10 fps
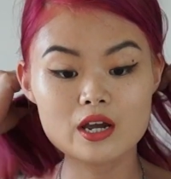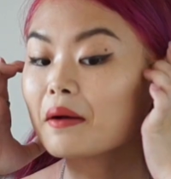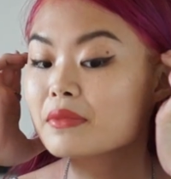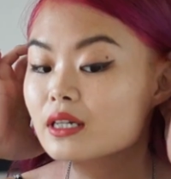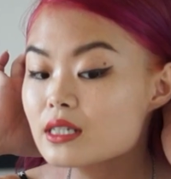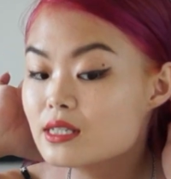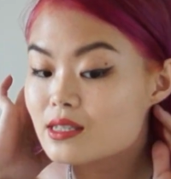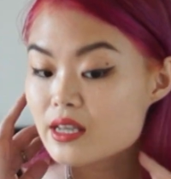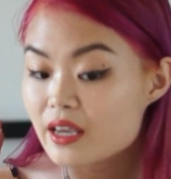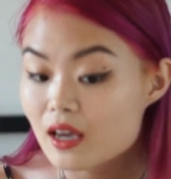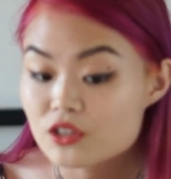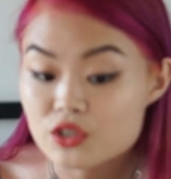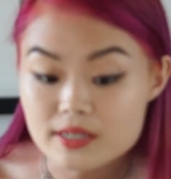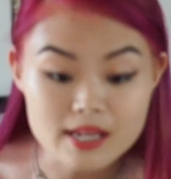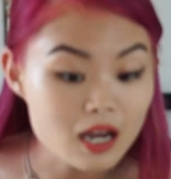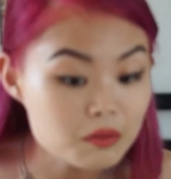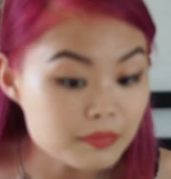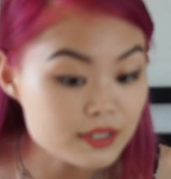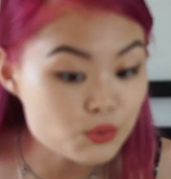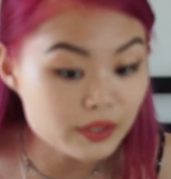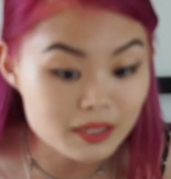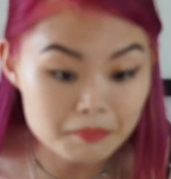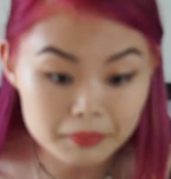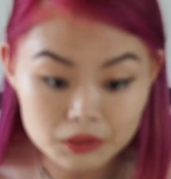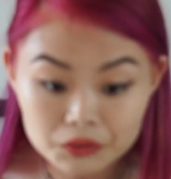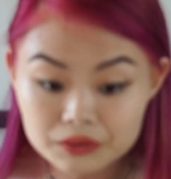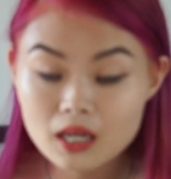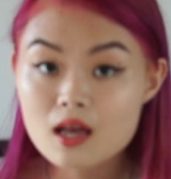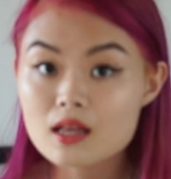I'm gonna see just how much we can build,